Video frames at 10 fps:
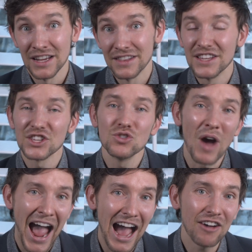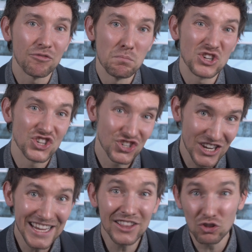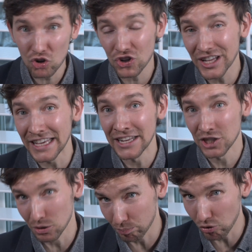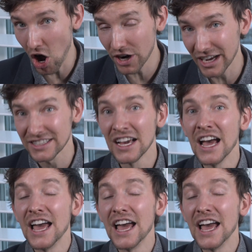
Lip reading: that you have machine learning in your product